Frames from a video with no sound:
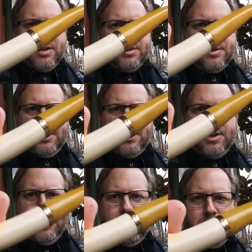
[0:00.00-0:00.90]
It's
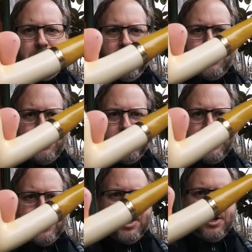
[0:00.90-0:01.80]
kind of a bent
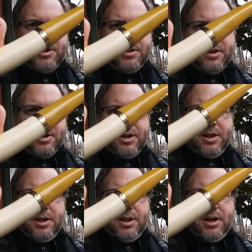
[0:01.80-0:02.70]
Rhodesian,
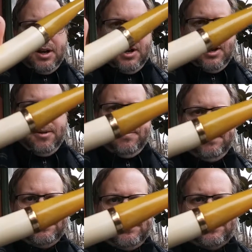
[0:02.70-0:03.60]
a
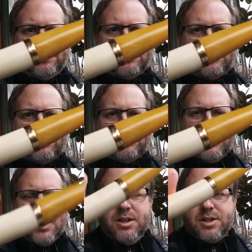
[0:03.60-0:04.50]

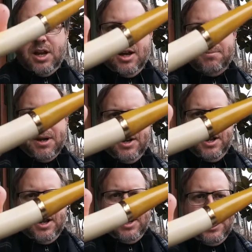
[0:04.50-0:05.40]
slight bent,
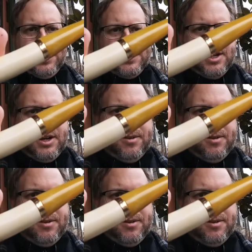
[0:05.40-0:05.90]
and it has